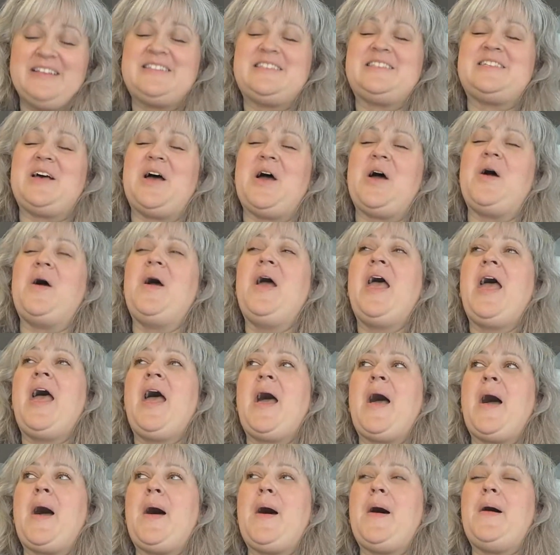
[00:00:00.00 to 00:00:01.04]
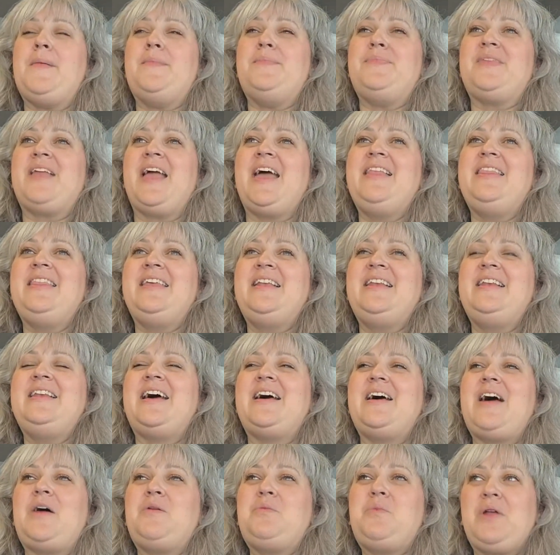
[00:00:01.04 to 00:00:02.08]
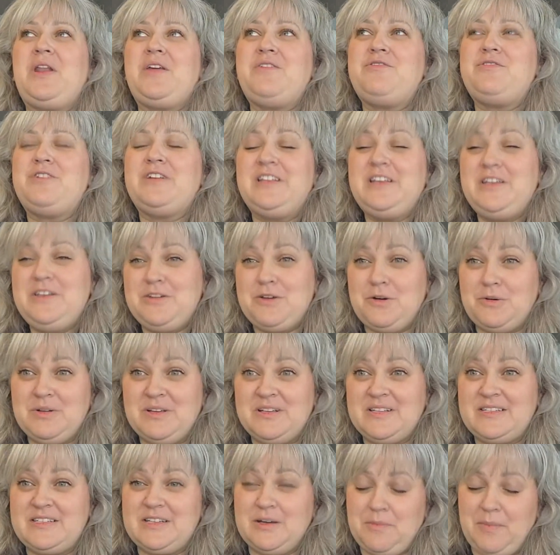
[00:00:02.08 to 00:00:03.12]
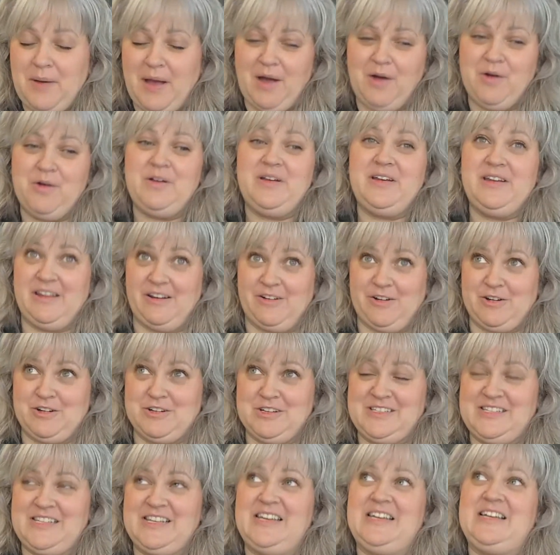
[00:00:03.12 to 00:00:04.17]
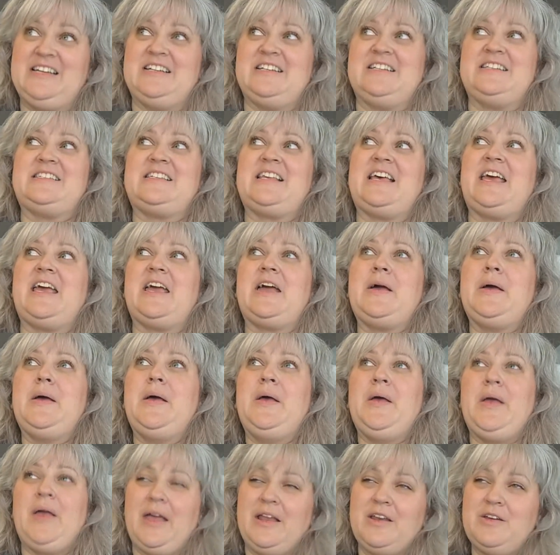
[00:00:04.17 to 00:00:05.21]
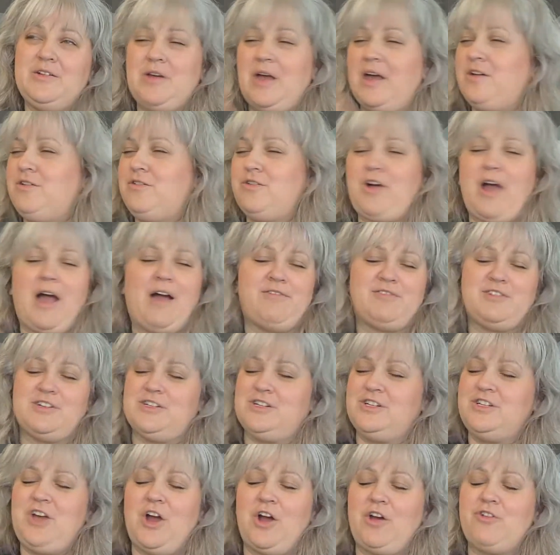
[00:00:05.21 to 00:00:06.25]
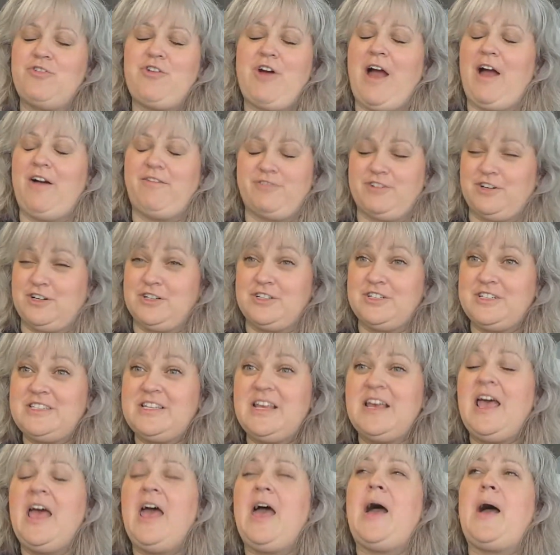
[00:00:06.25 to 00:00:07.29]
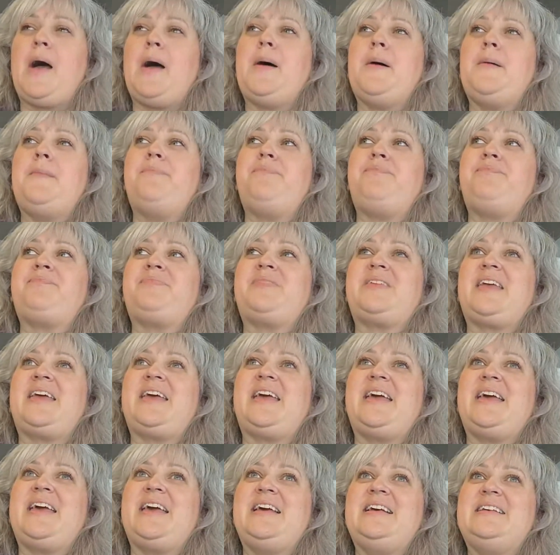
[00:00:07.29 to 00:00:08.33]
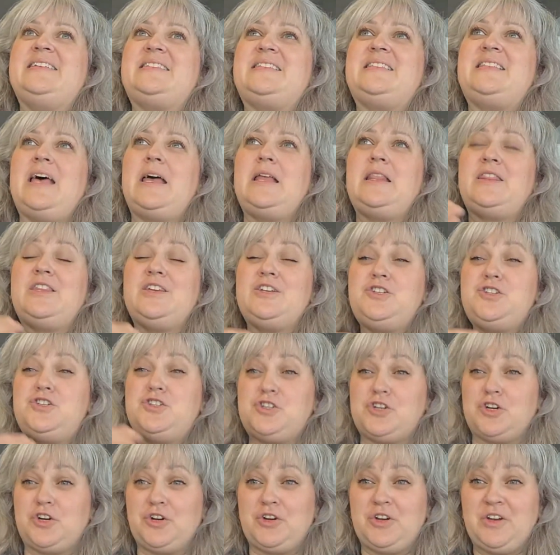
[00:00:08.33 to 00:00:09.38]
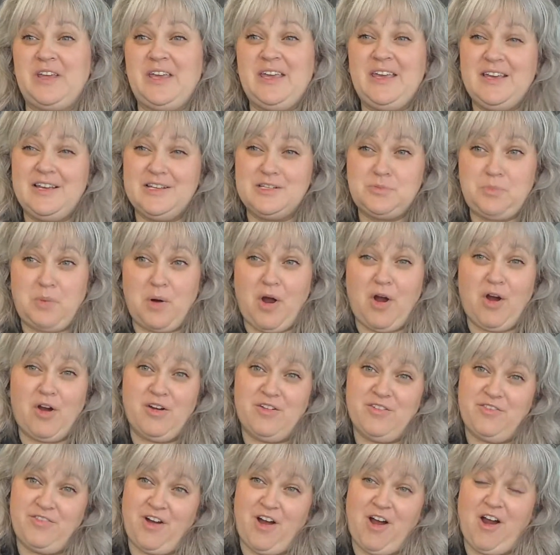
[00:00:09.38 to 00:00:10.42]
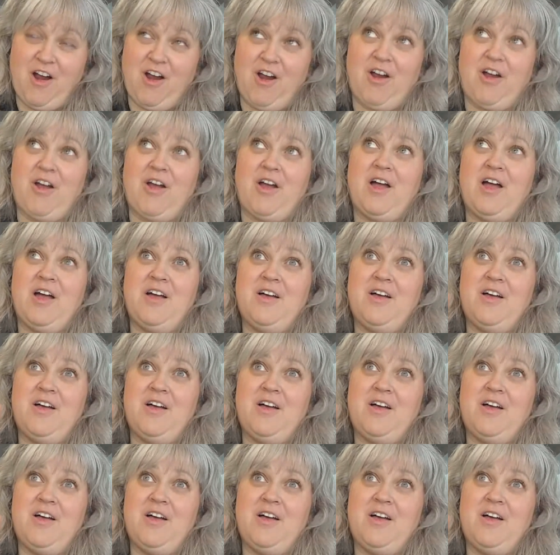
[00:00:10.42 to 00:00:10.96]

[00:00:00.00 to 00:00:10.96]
So, and then what I've really noticed about knitters is like, and yarn crafters, is that the journey is part of our